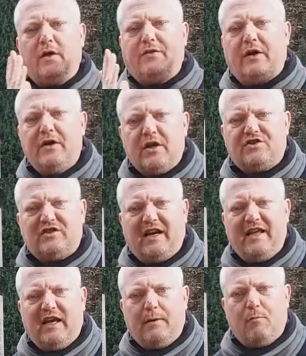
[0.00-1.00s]
they're not
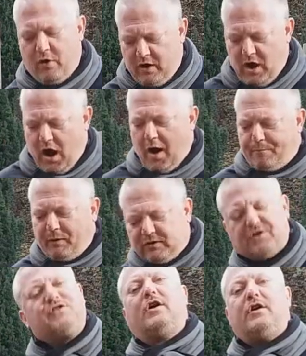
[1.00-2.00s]
selling anymore. Our
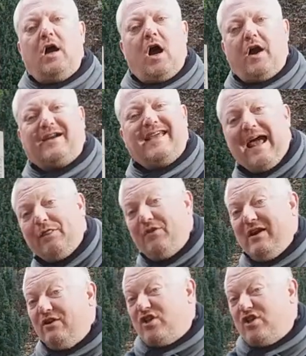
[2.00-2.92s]
bottles are gathering